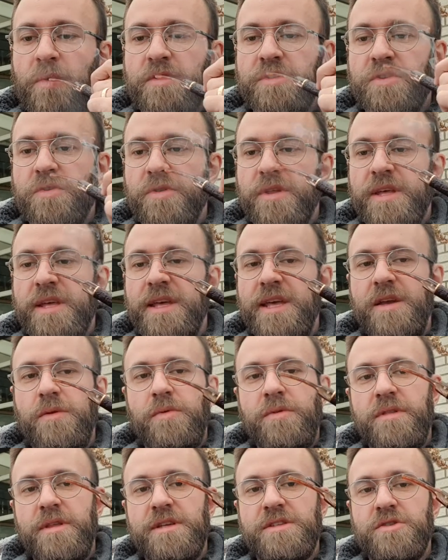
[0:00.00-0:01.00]
So the key
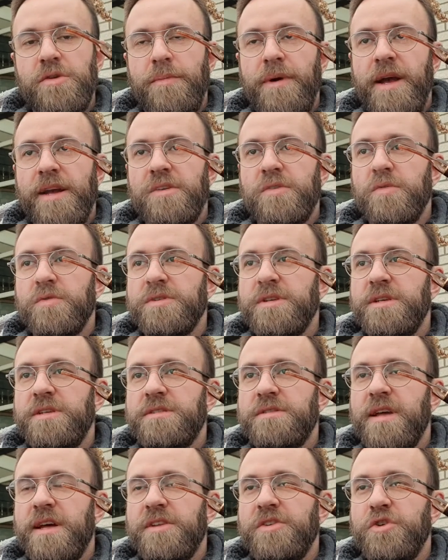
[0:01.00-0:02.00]
with these tobaccos is
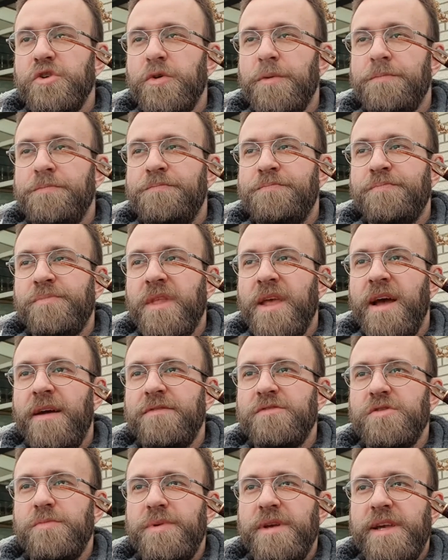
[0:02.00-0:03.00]
that you have
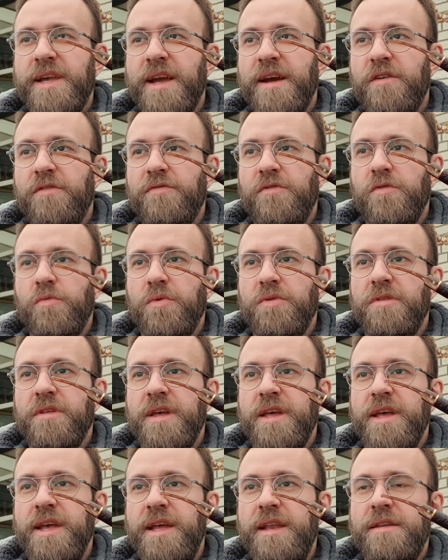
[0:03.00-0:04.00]
to be careful with the
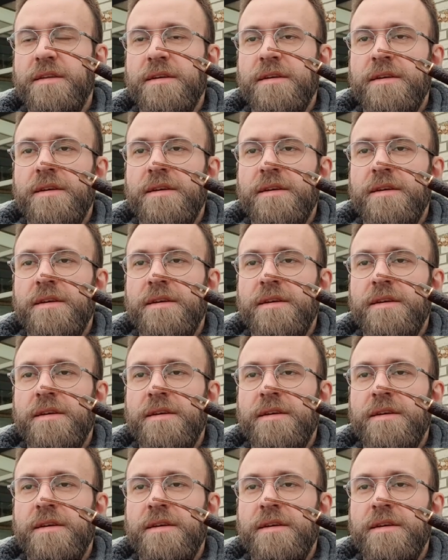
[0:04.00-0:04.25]
heat